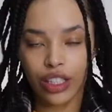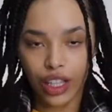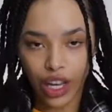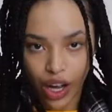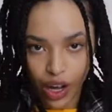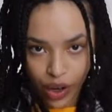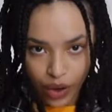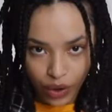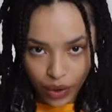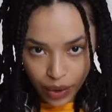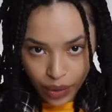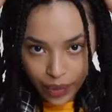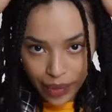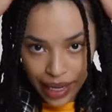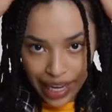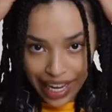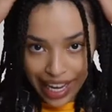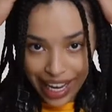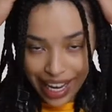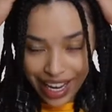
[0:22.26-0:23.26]
So
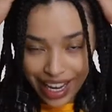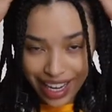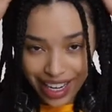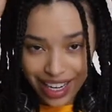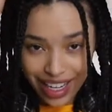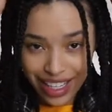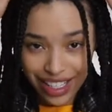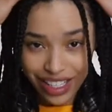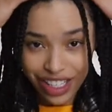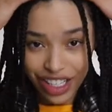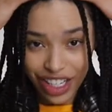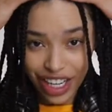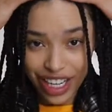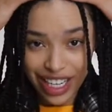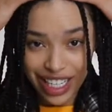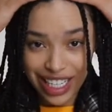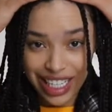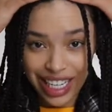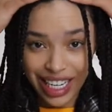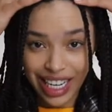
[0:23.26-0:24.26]
my head is
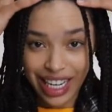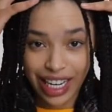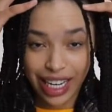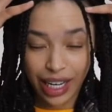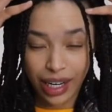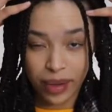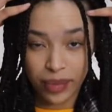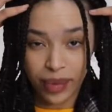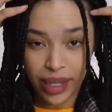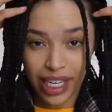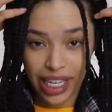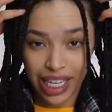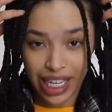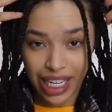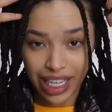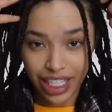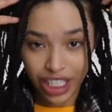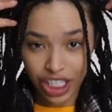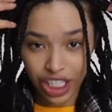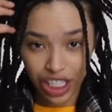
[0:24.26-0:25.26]
starting to get a bit
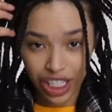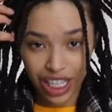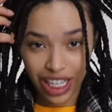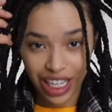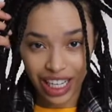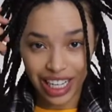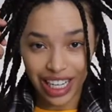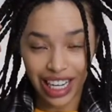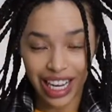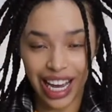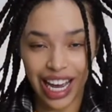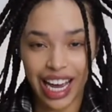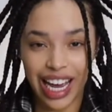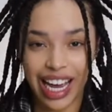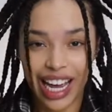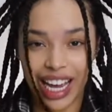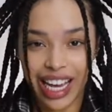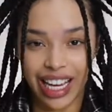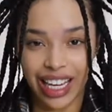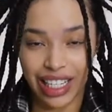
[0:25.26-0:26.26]
itchy
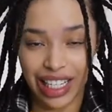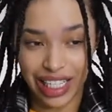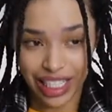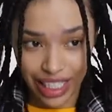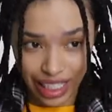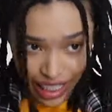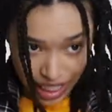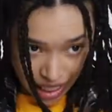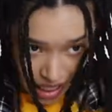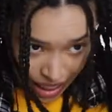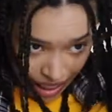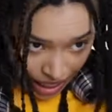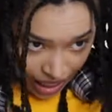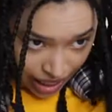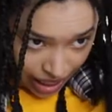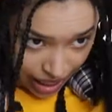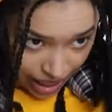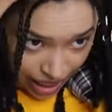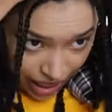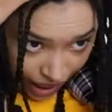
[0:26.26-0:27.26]
and
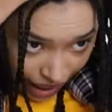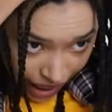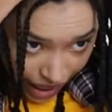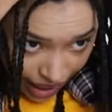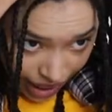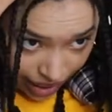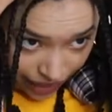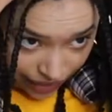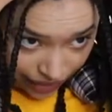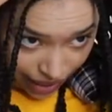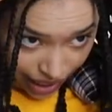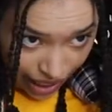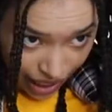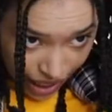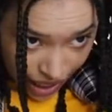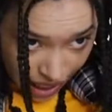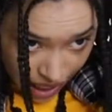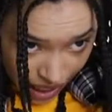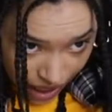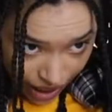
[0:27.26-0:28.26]
slightly
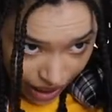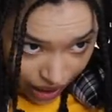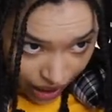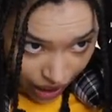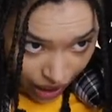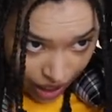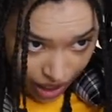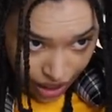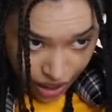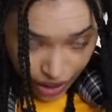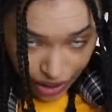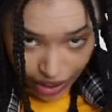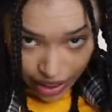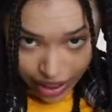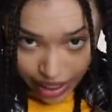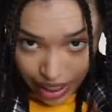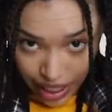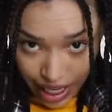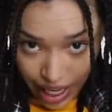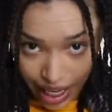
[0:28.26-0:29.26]
flaky and as you can
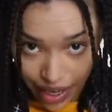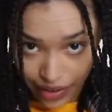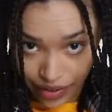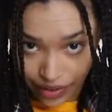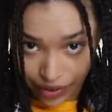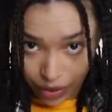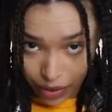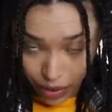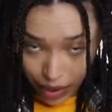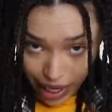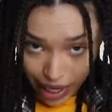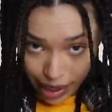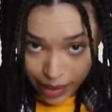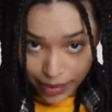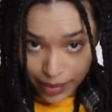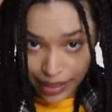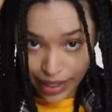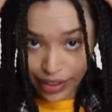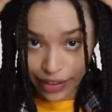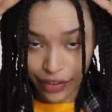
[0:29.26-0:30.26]
see I have quite a
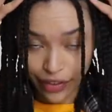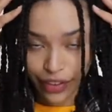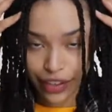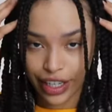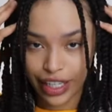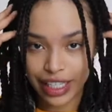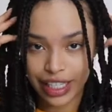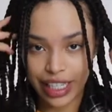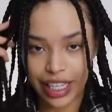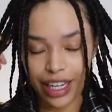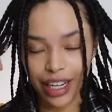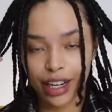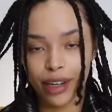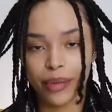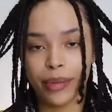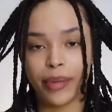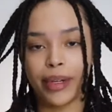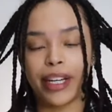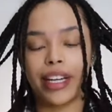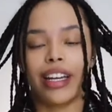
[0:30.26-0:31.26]
bit of frizz
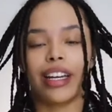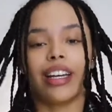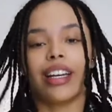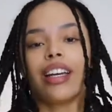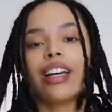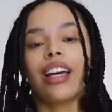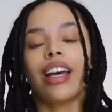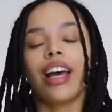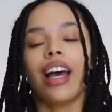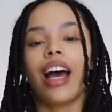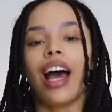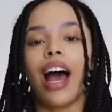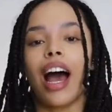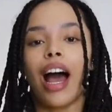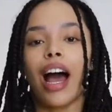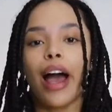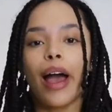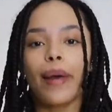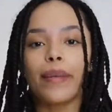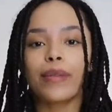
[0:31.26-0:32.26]
here but
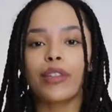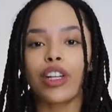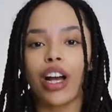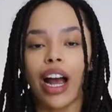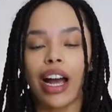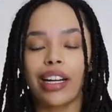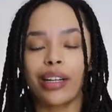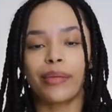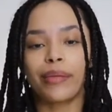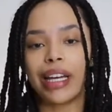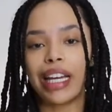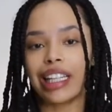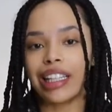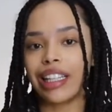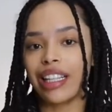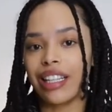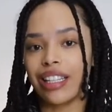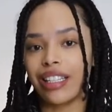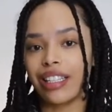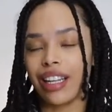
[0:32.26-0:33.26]
I'm trying to make
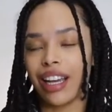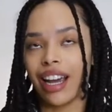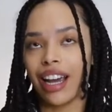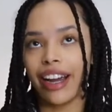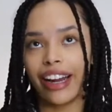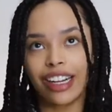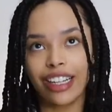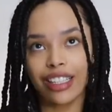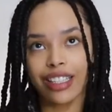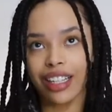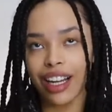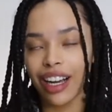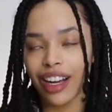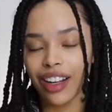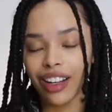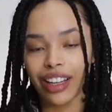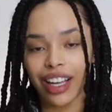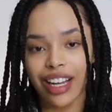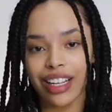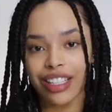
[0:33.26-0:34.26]
this
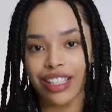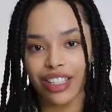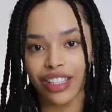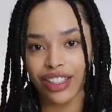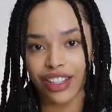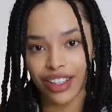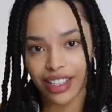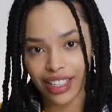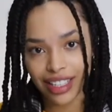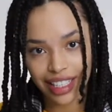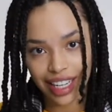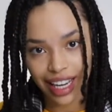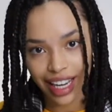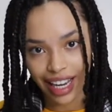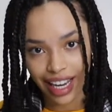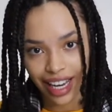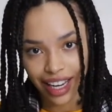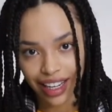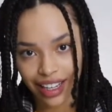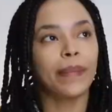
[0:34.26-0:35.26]
hairstyle last as long as I
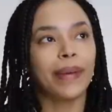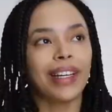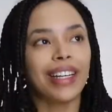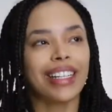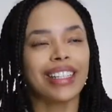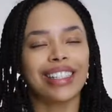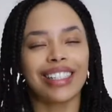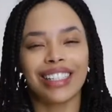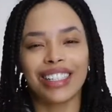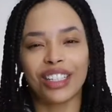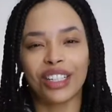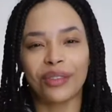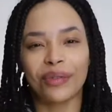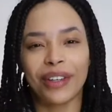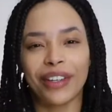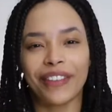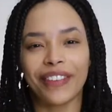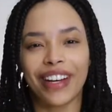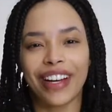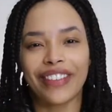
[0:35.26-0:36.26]
can because it took
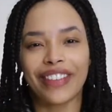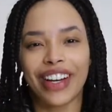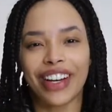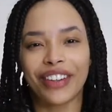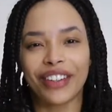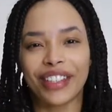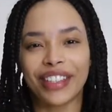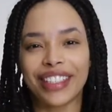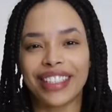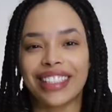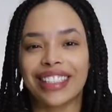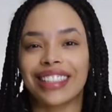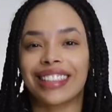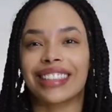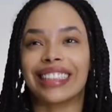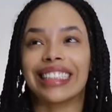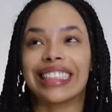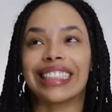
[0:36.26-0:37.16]
me five hours.